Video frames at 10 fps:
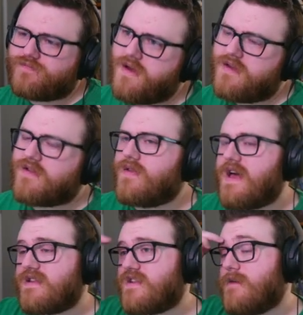So
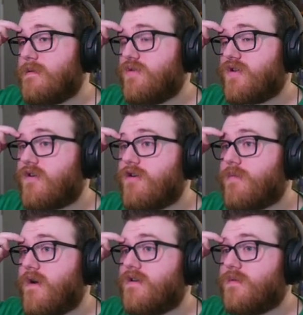last time I put a
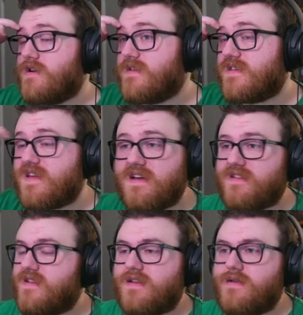crowbar into one of these things,
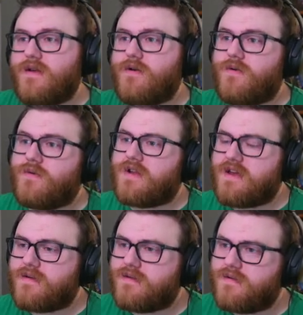it didn't do what
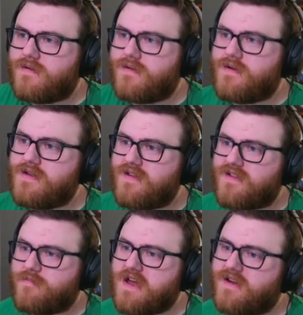I
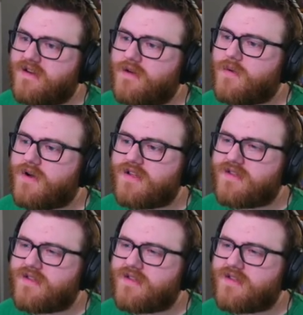anticipated it would.